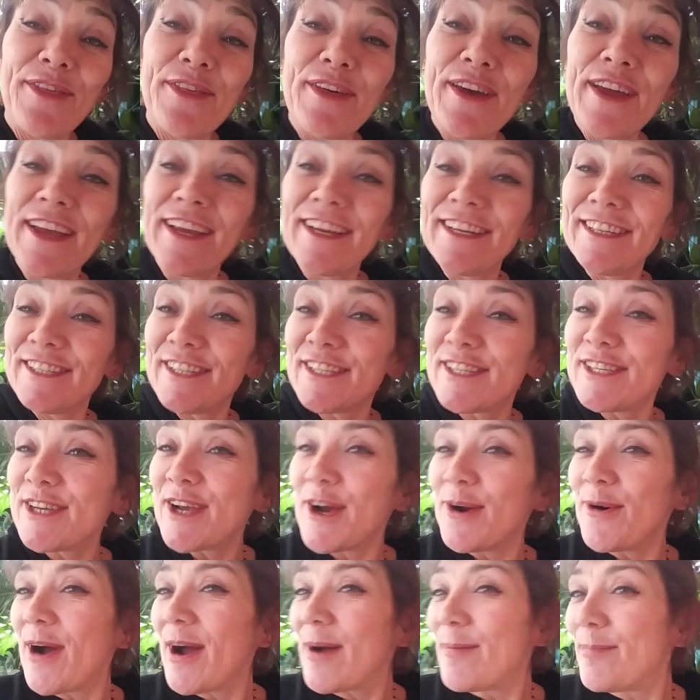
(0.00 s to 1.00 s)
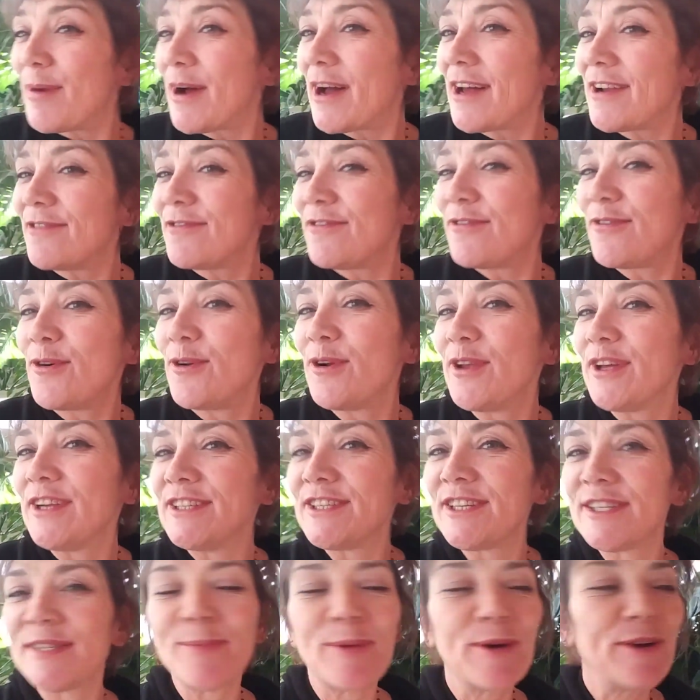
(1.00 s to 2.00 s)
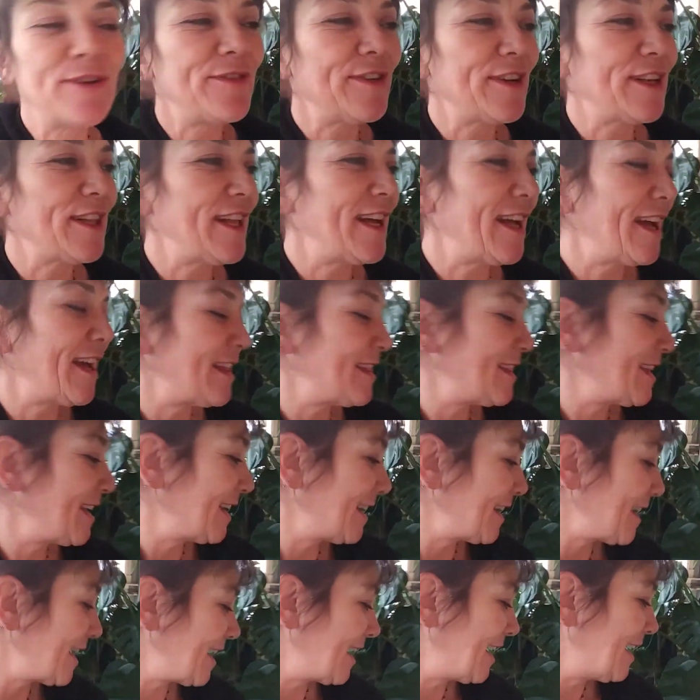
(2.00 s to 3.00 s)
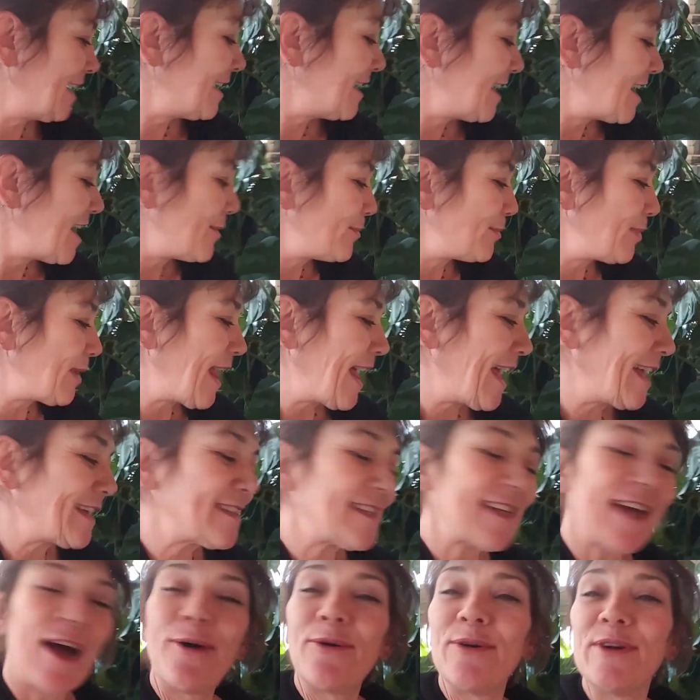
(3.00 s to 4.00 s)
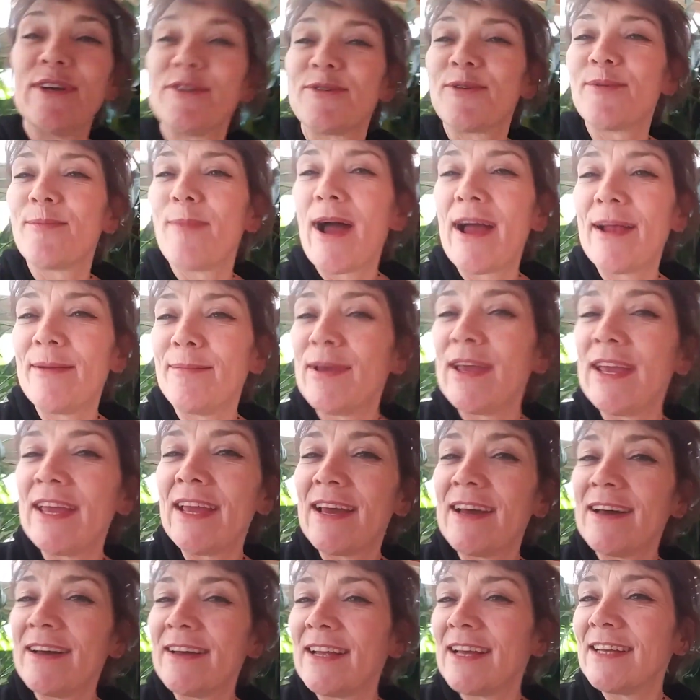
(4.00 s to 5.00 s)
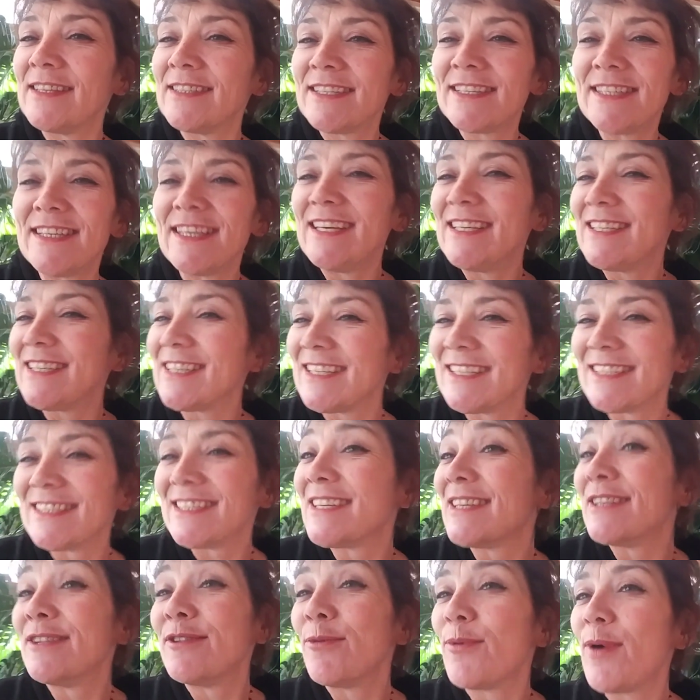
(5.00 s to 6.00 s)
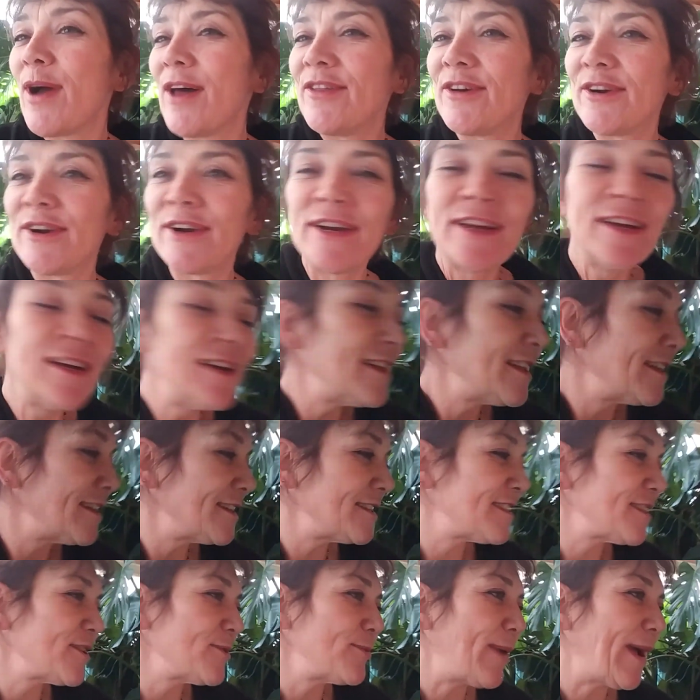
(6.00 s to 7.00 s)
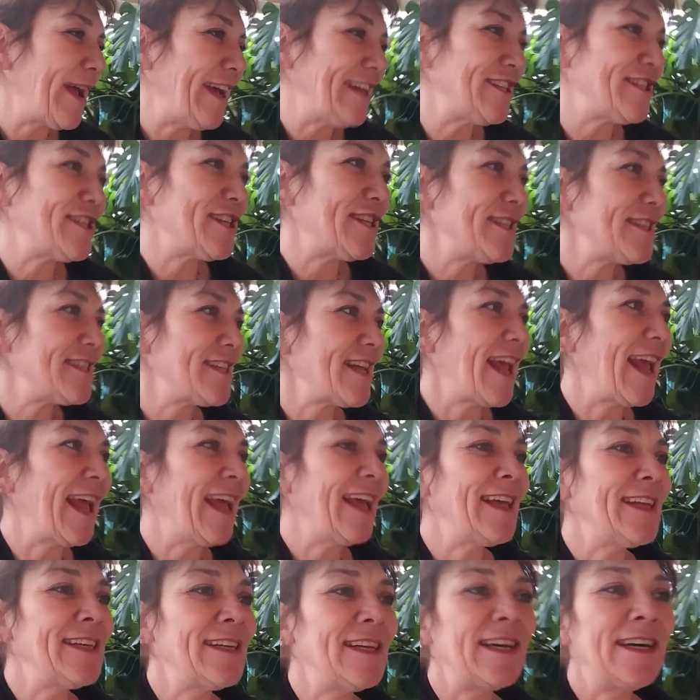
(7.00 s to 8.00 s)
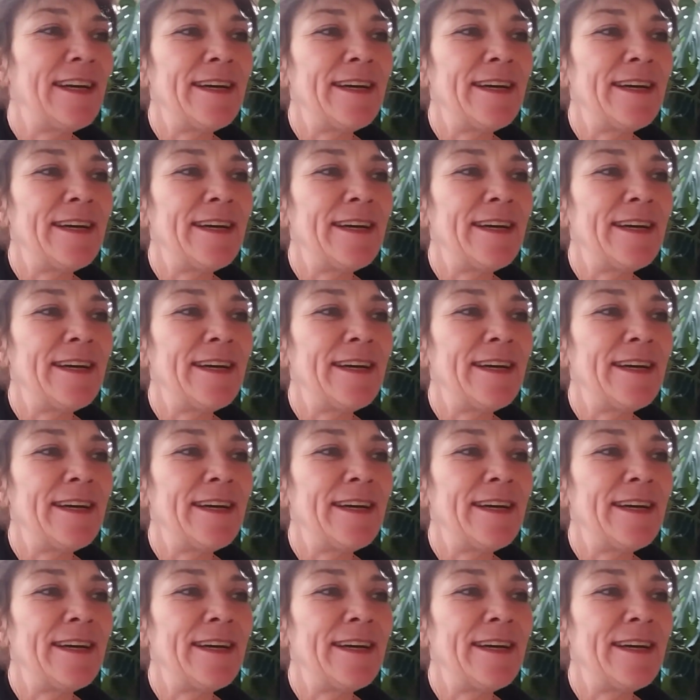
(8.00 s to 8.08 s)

things show up unfolding just perfectly. I think plants always remind me of seasons and the weather. They're so patient and,